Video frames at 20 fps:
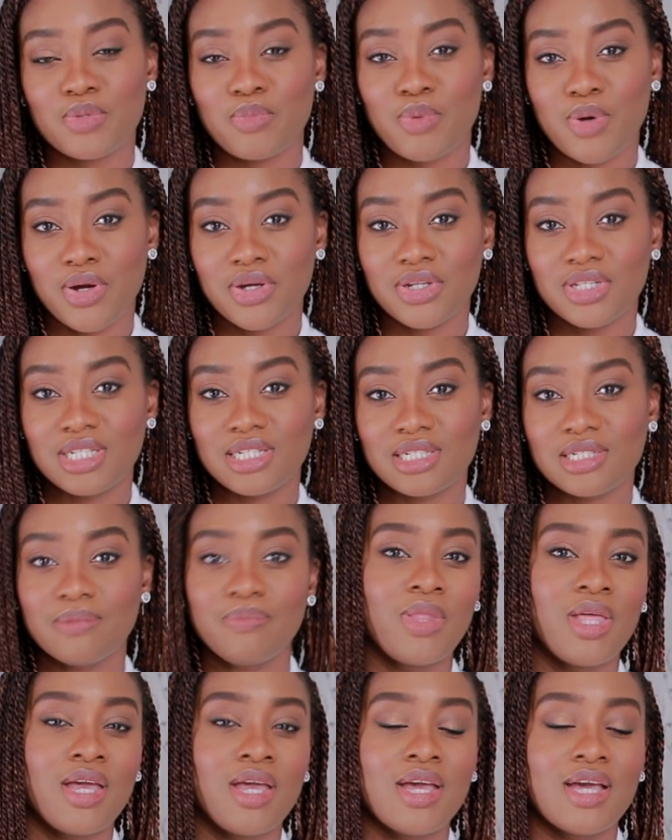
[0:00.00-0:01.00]
partner.
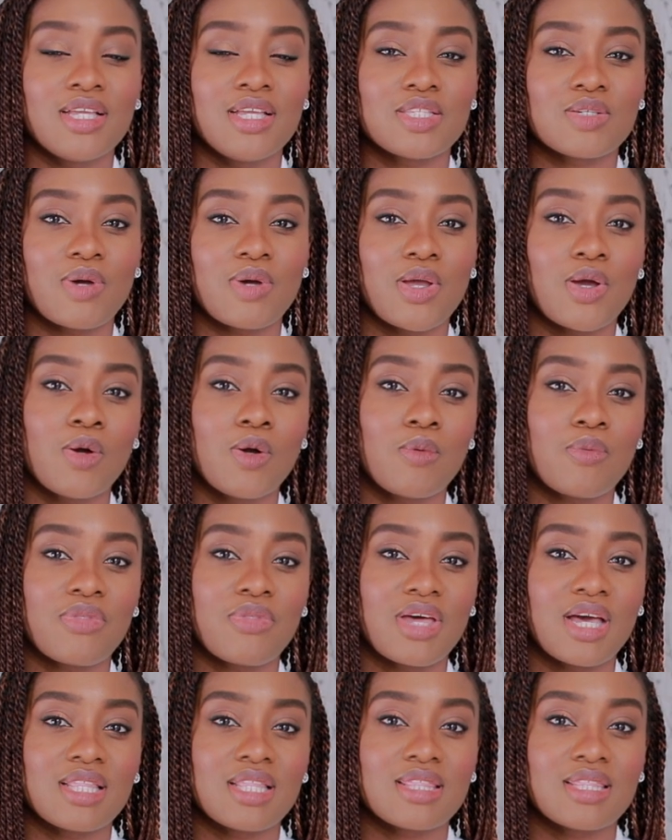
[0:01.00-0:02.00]
And so I hope
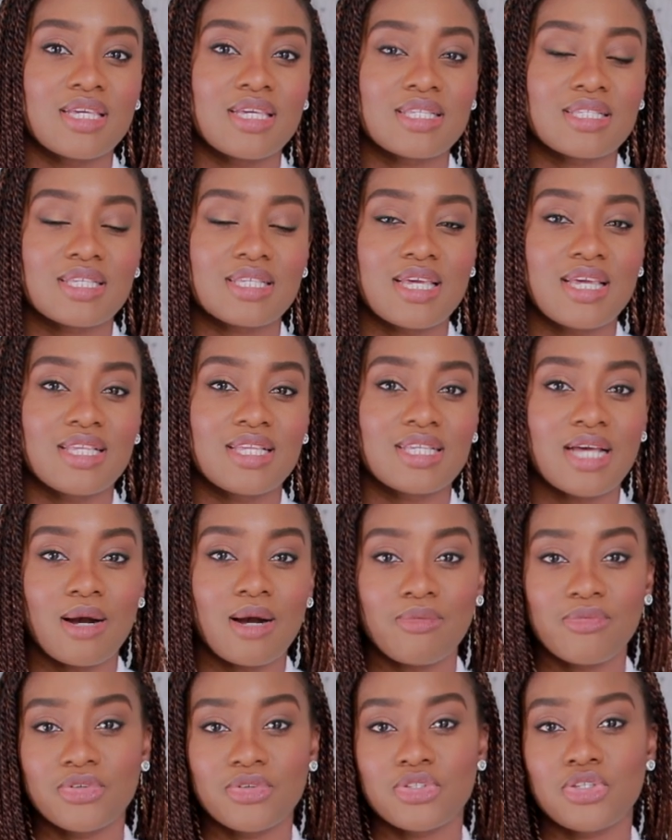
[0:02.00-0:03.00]
that this is
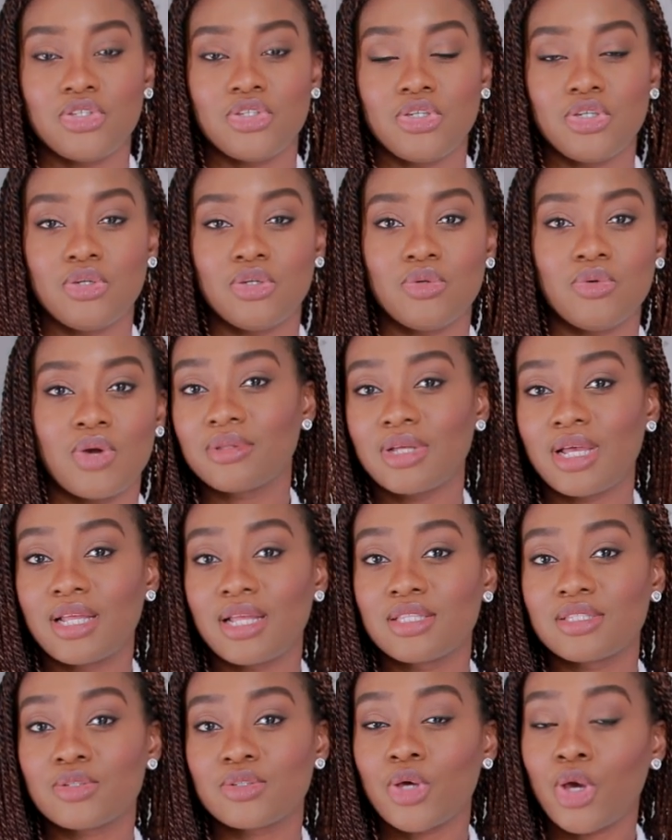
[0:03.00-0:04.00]
helpful to you
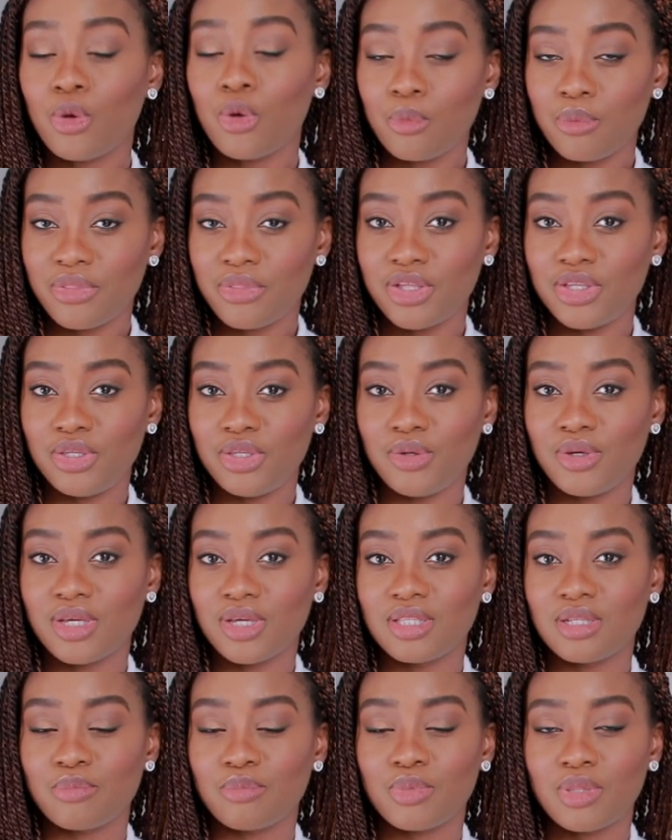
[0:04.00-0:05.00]
and hope that you
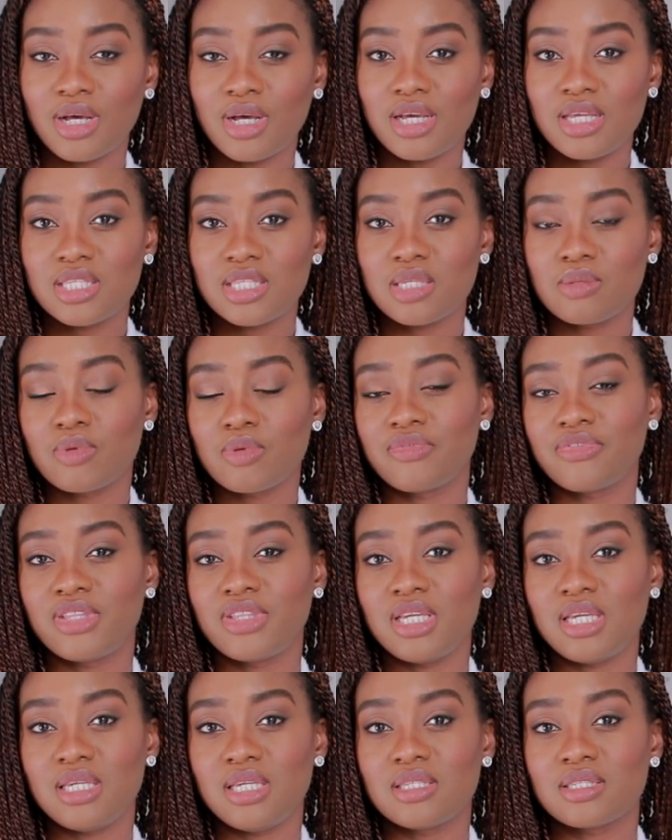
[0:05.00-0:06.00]
can apply some of
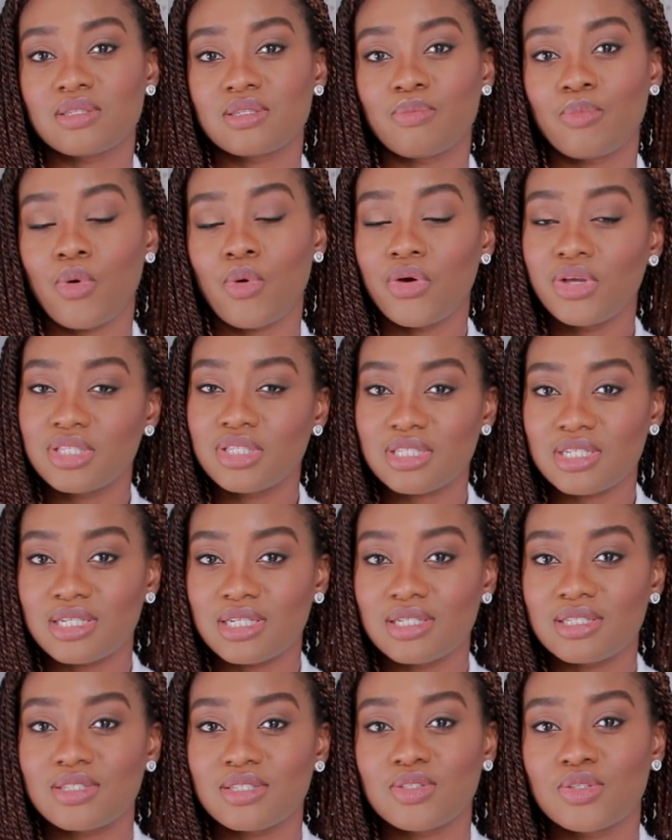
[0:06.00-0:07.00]
these
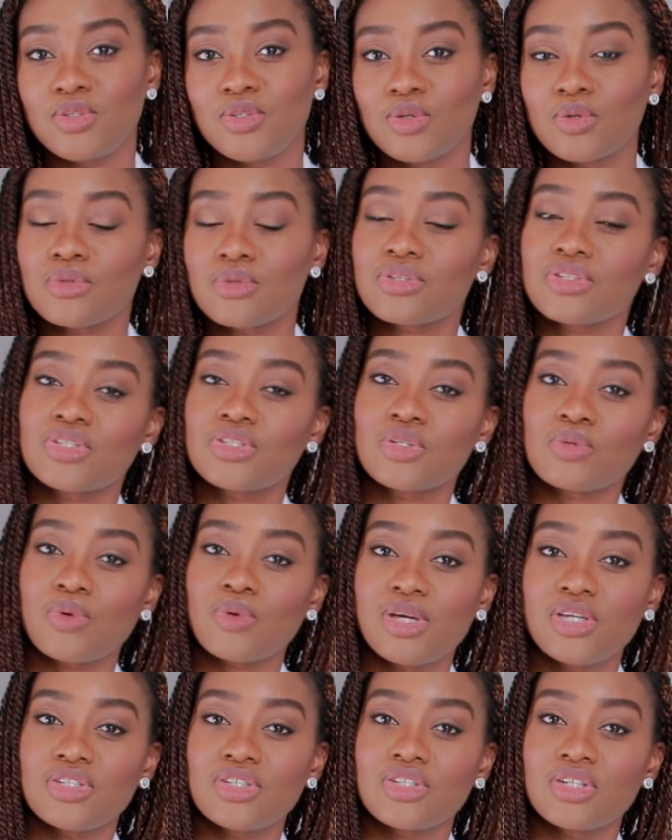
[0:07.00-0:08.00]
pointers to your
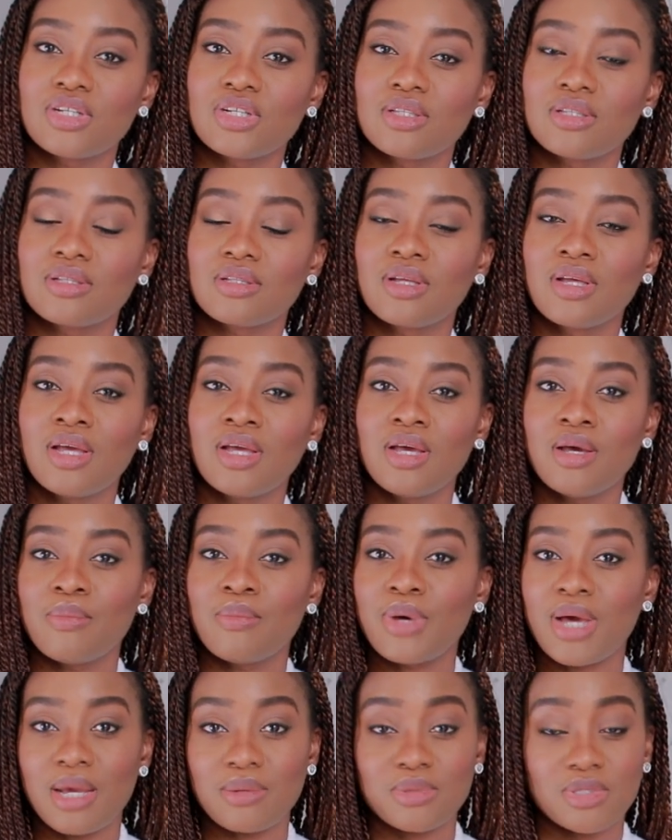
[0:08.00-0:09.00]
situation,
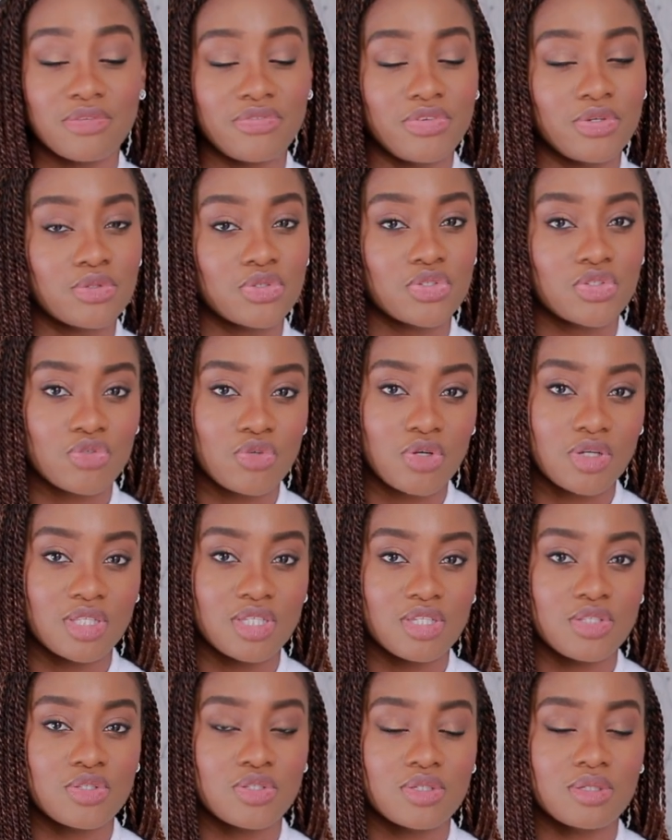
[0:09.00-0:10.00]
perhaps if you're
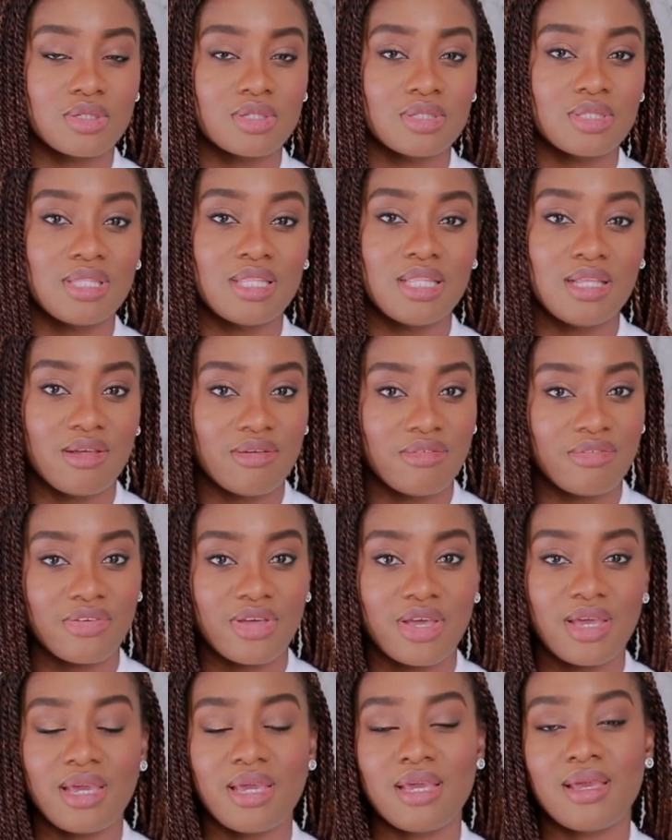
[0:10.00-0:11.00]
struggling to live
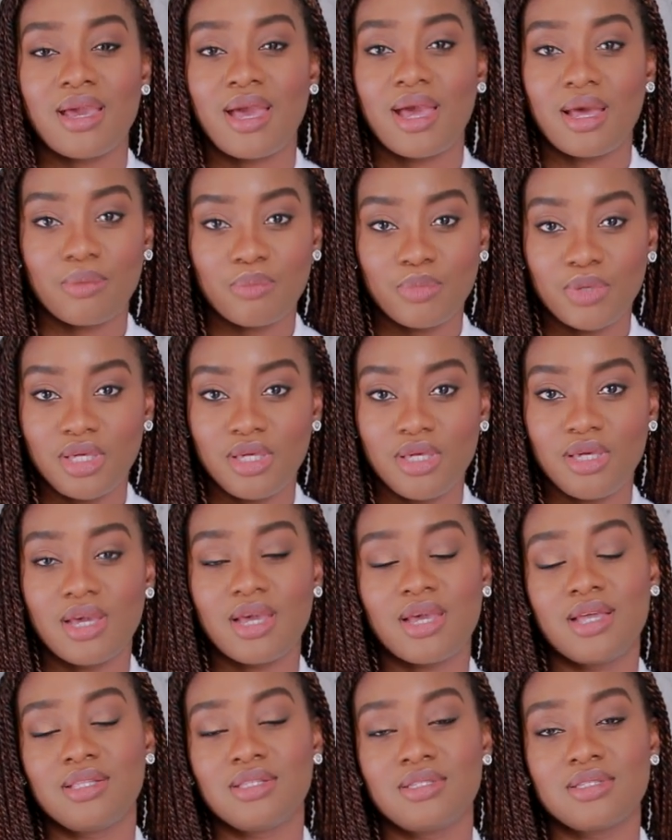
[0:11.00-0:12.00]
a happy
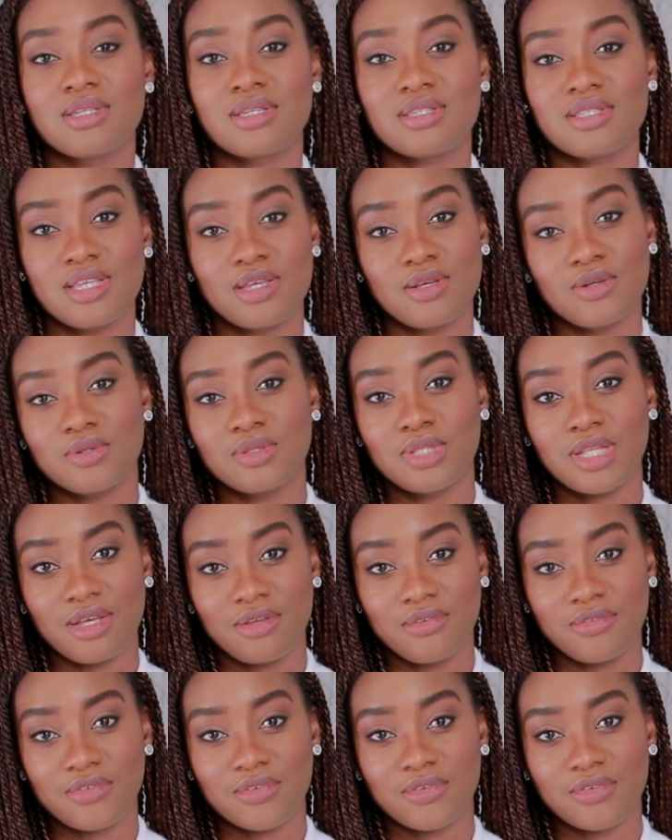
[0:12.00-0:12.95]
and single life.